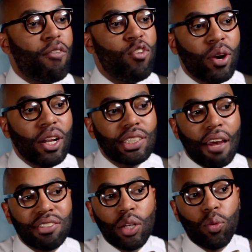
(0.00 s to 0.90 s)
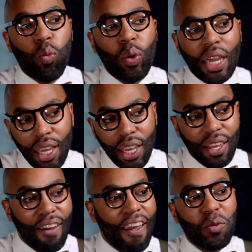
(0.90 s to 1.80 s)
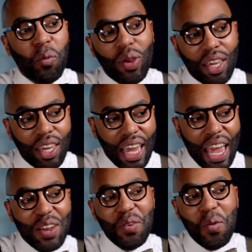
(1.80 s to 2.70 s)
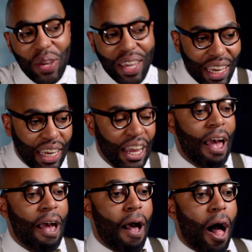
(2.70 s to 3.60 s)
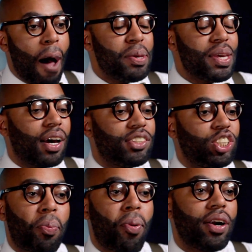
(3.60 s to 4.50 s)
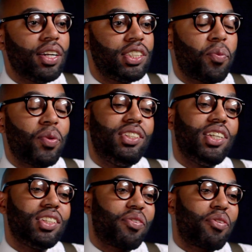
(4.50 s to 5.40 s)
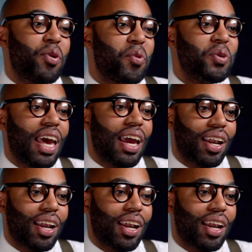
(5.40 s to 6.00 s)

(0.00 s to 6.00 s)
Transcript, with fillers: you've noticed, I've said we and we and we um, because it's a partnership with GZA from the Wu Tang